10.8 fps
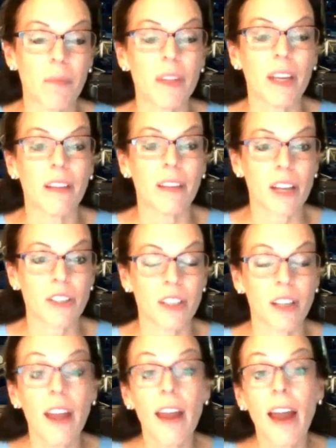the election.
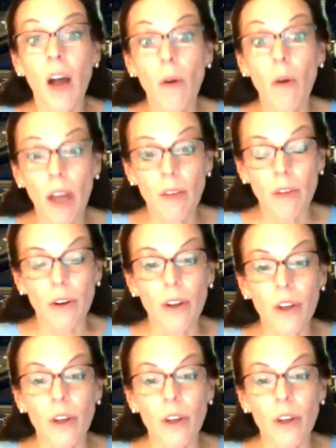However,